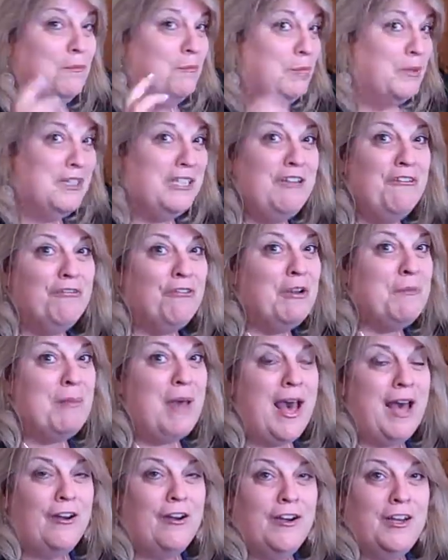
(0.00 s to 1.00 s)
Belief
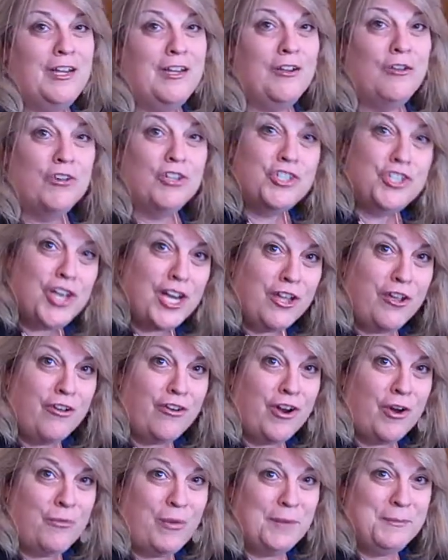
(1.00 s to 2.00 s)
Repatterning, or check
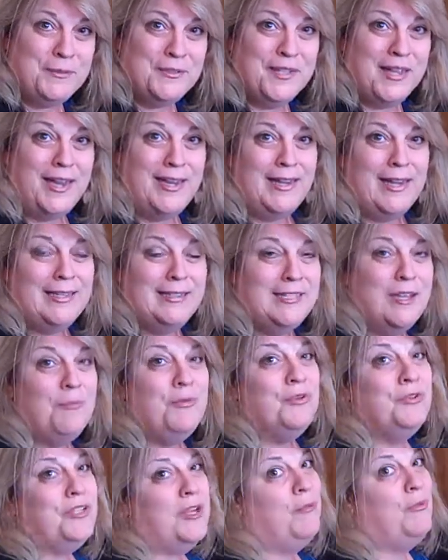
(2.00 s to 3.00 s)
out our website at
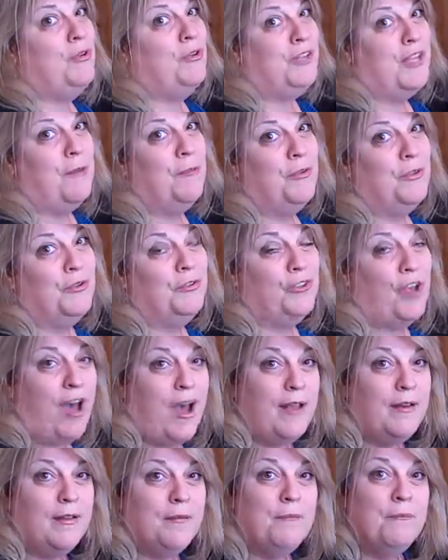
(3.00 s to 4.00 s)

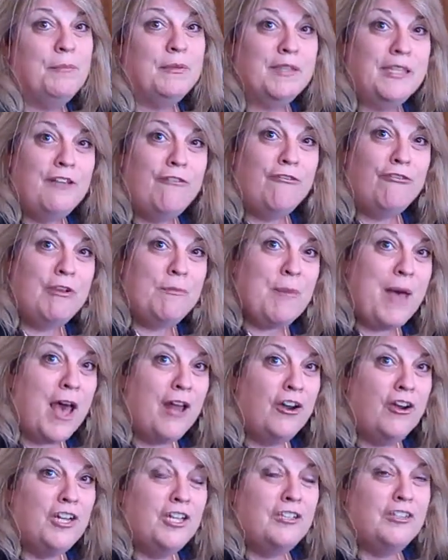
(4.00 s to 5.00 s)

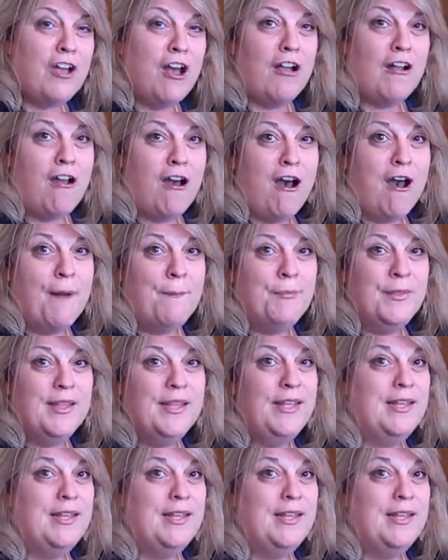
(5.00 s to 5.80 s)
www.beliefrepatterning.com.